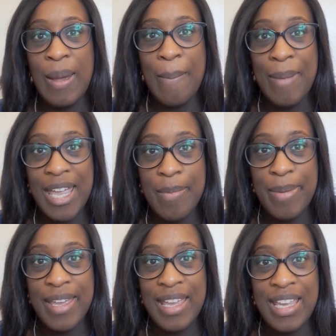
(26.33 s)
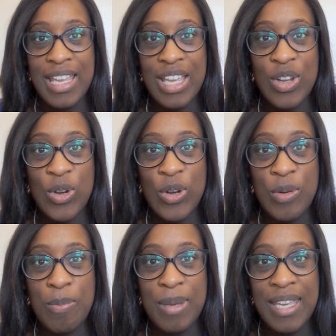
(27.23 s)
maybe it
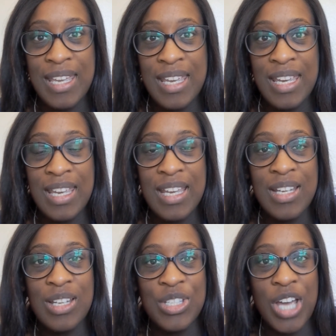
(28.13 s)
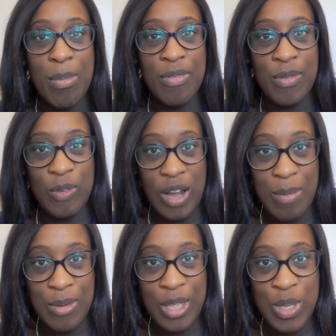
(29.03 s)
could be type of
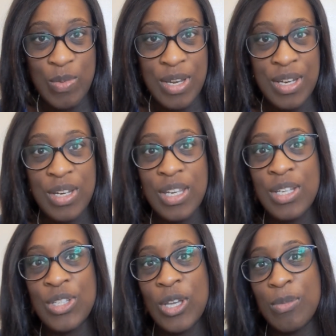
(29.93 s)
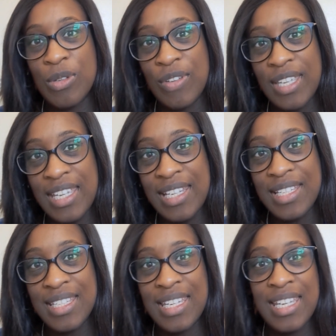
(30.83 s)
environment that you're in terms of
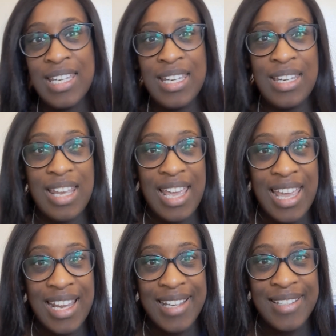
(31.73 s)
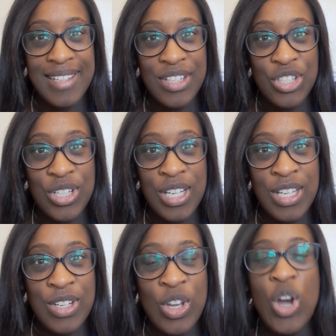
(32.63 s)
heating, air
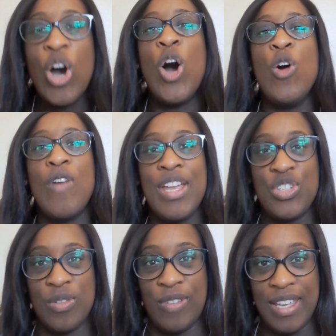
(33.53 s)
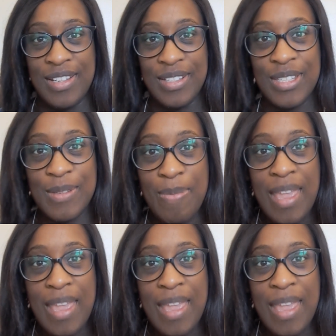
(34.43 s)
conditioning, a whole range of things.